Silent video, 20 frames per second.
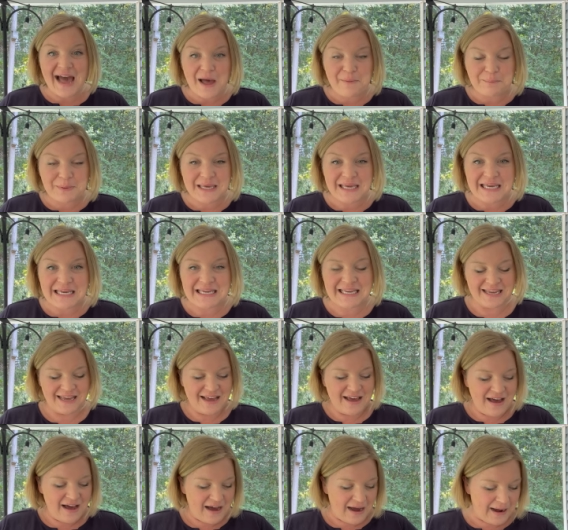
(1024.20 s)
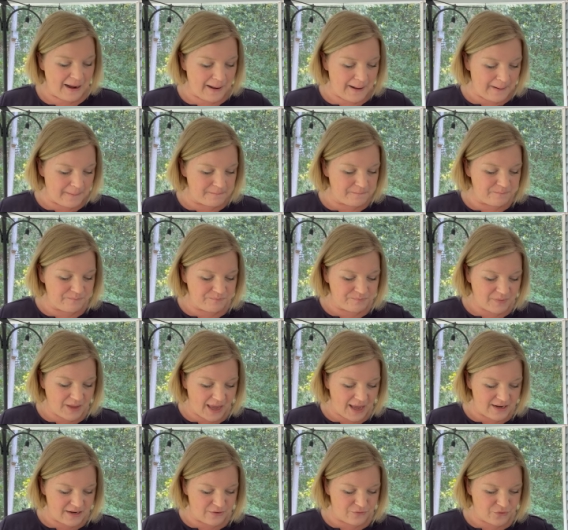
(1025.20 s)
happy. And
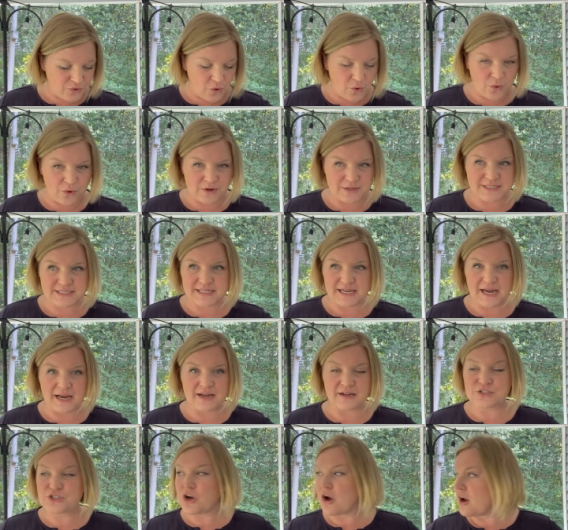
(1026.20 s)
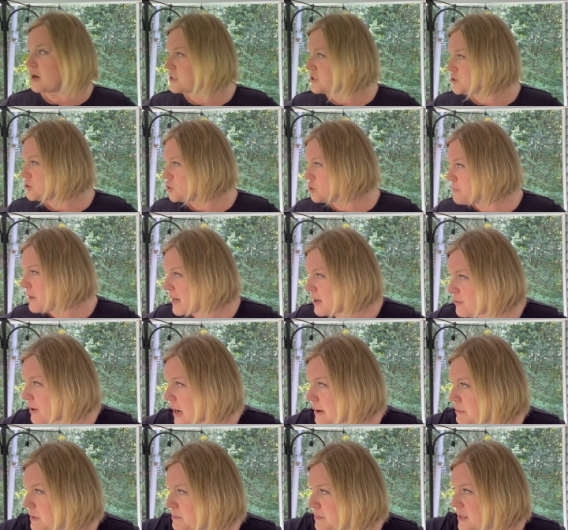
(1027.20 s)
of course, Josh, do you mind
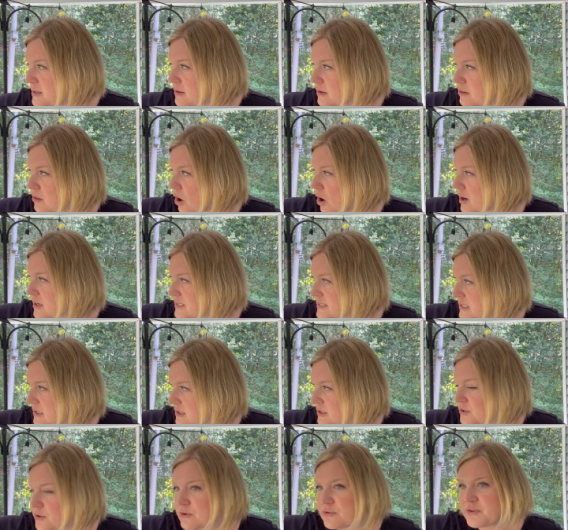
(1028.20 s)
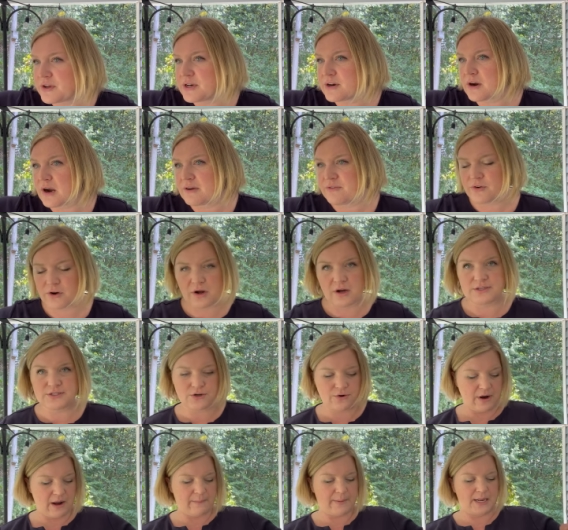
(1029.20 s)
grabbing me the log cylinder feeder? I forgot to
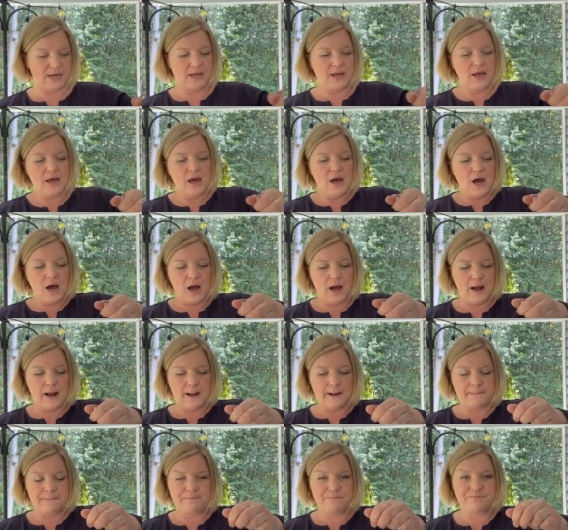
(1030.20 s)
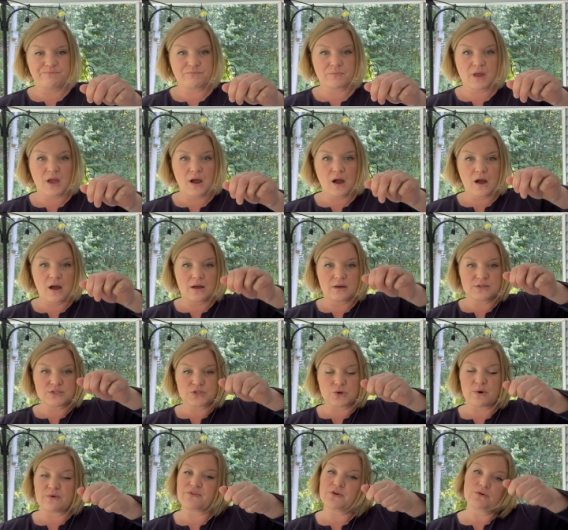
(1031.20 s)
grab it.
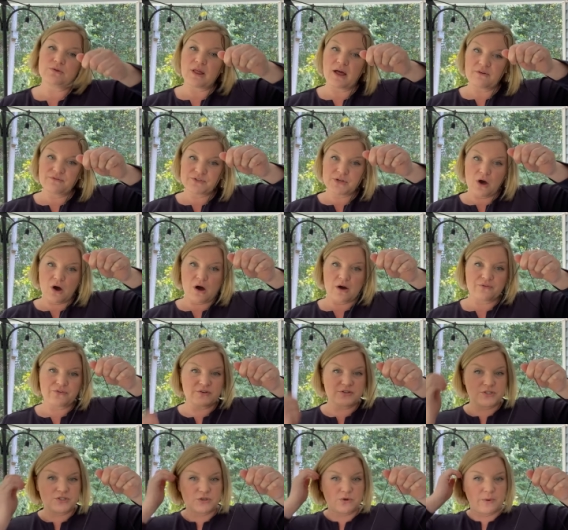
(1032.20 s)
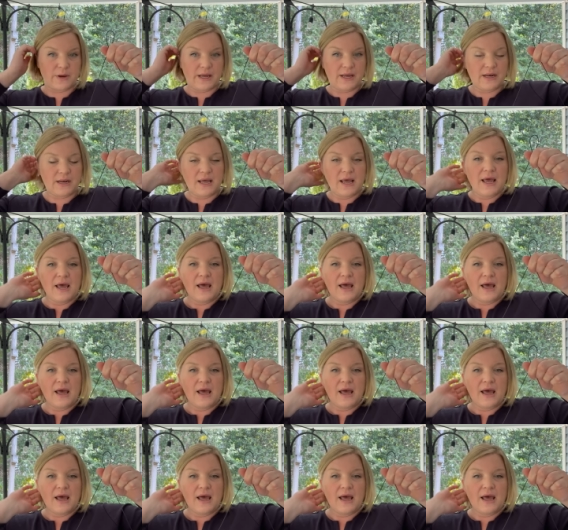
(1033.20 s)
So if you love to offer Suet